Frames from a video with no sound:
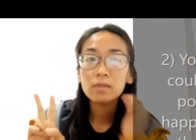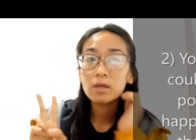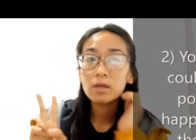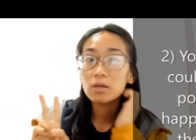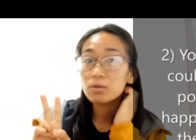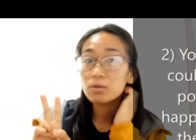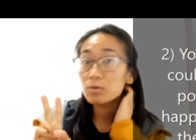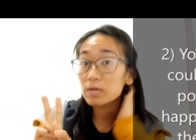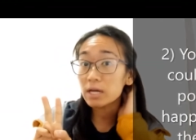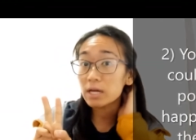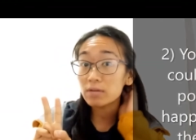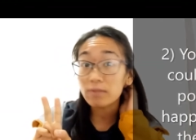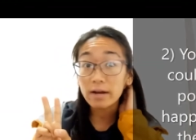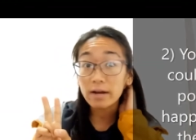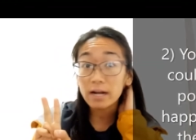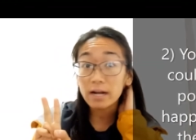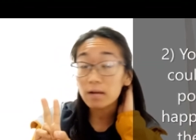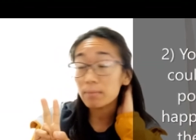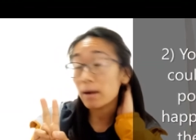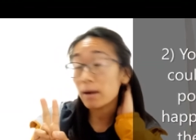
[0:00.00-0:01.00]
You can
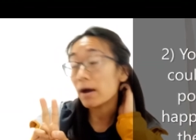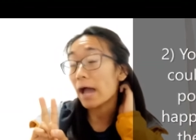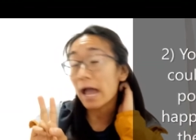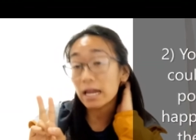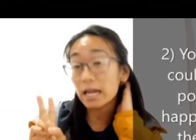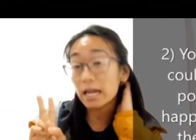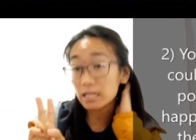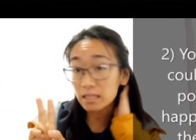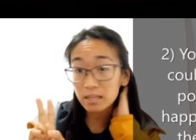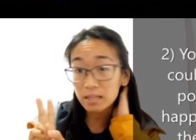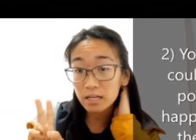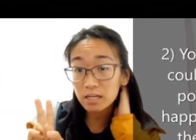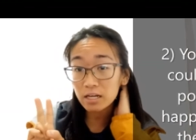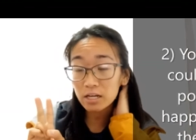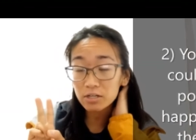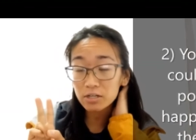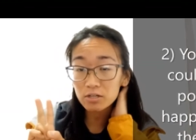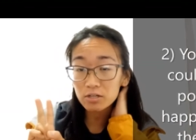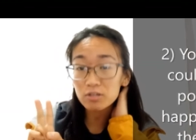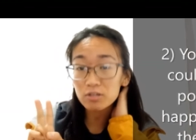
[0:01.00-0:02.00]
write about anything
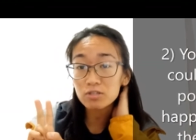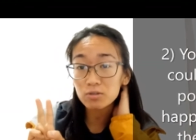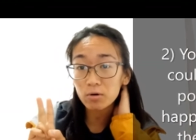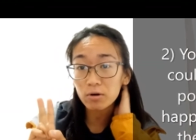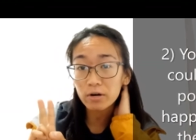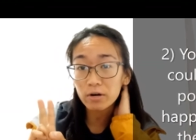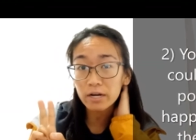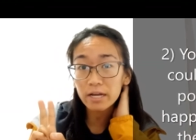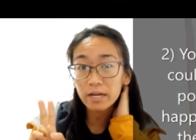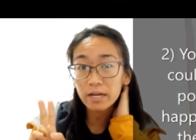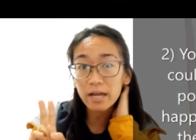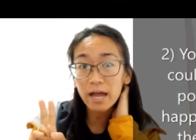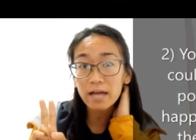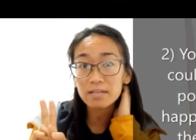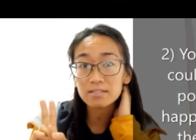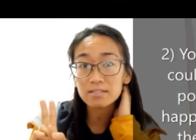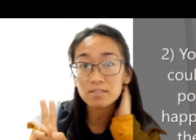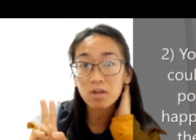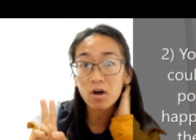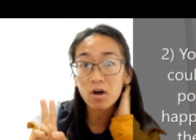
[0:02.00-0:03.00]
in your story
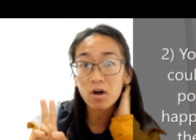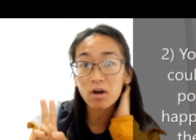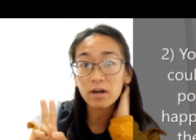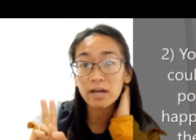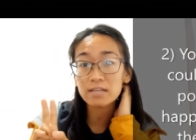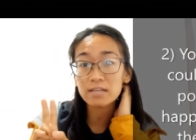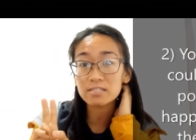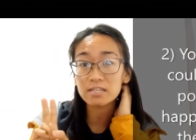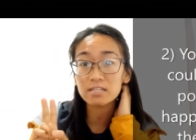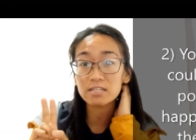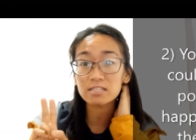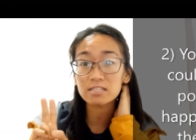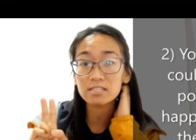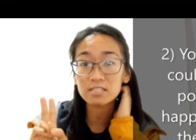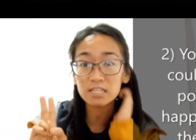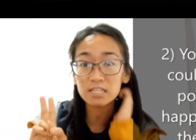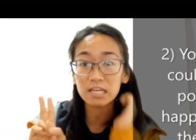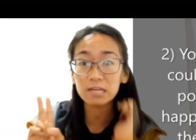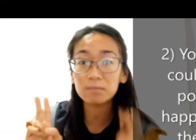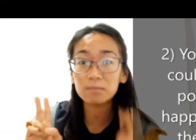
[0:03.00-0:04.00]
as long as it
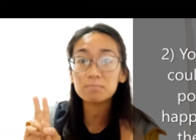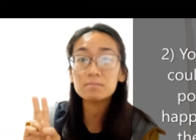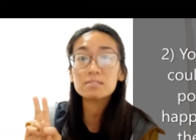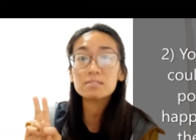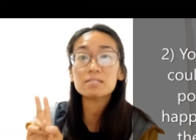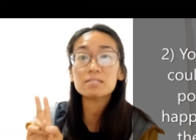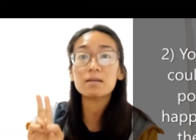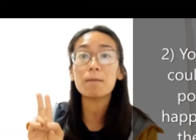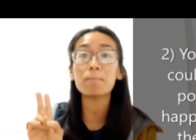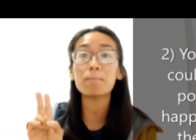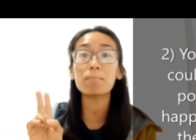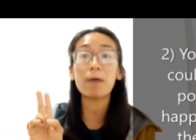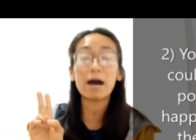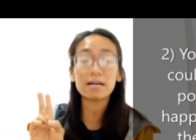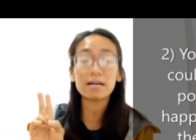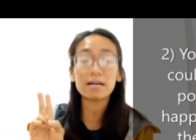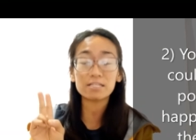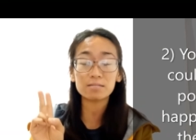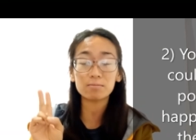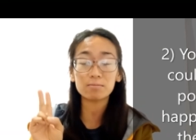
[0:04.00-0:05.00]
seems
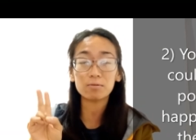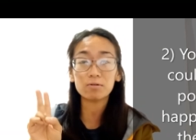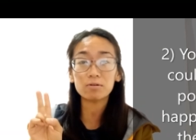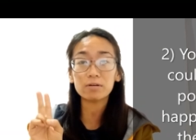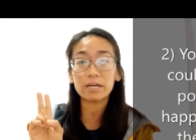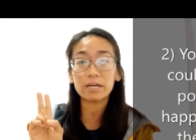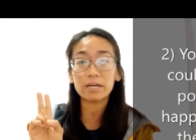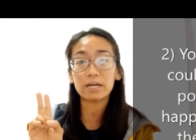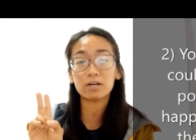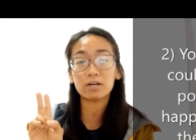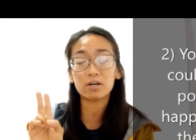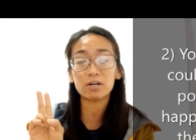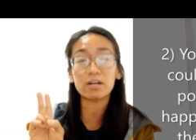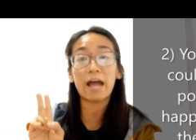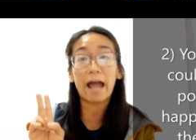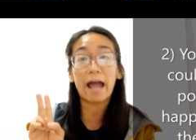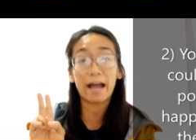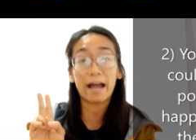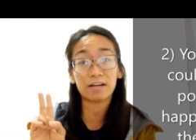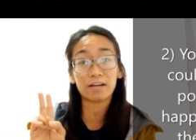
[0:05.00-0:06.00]
possible, it
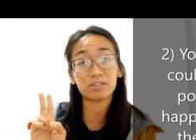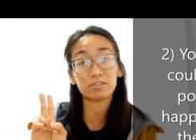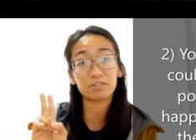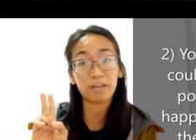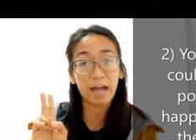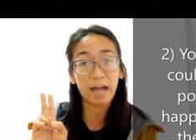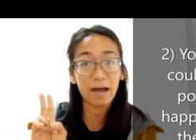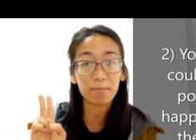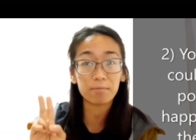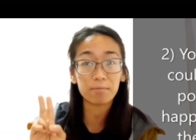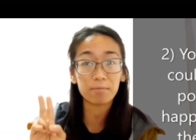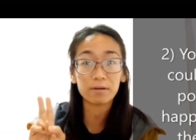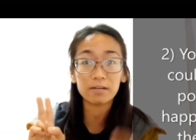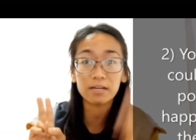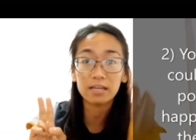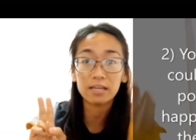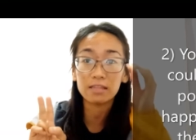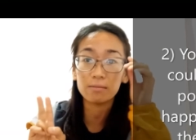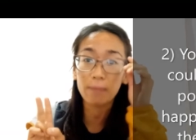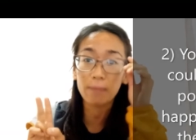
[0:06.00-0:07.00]
could actually happen
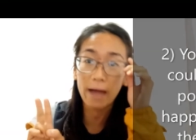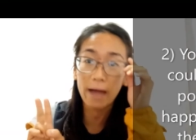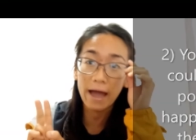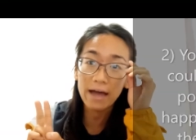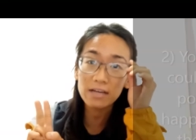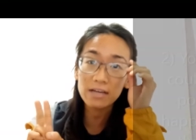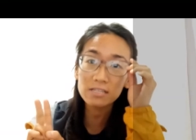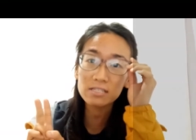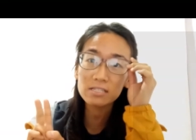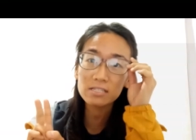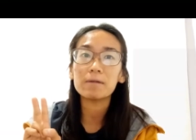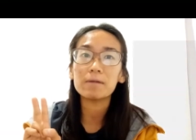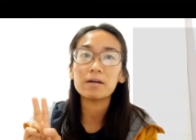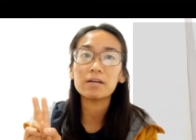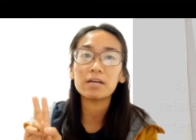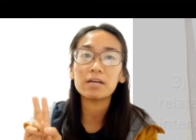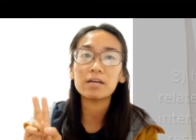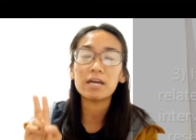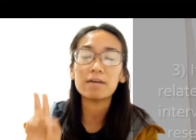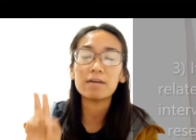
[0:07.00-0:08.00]
in the past.
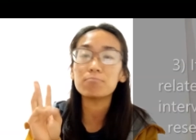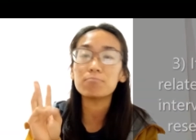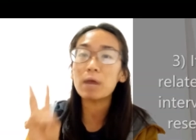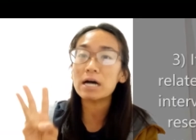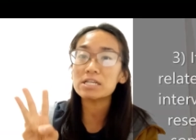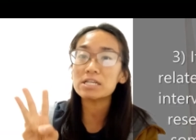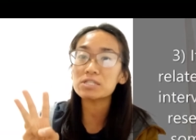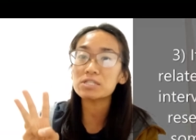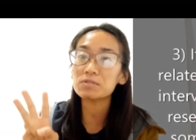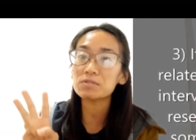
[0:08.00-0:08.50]
It must